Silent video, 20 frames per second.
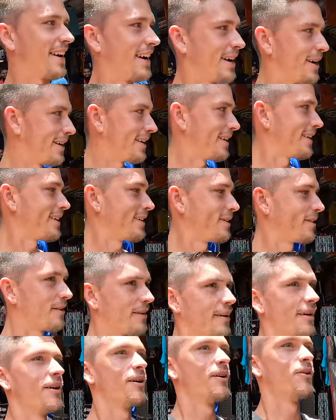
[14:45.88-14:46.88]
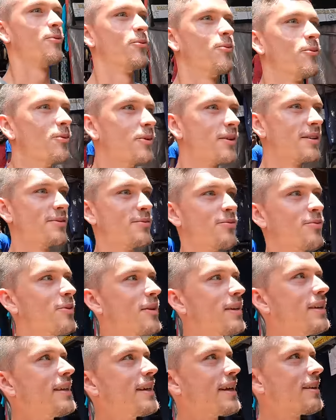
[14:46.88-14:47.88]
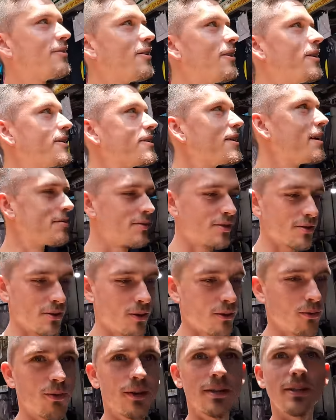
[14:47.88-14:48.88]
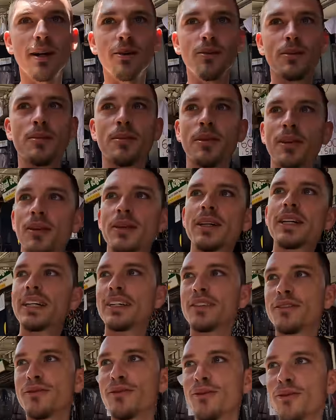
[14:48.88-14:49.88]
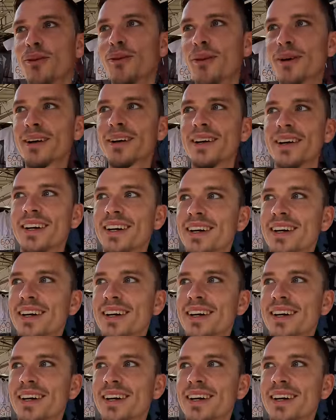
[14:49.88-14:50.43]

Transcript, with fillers: i would really have a hard time to know what i would be looking for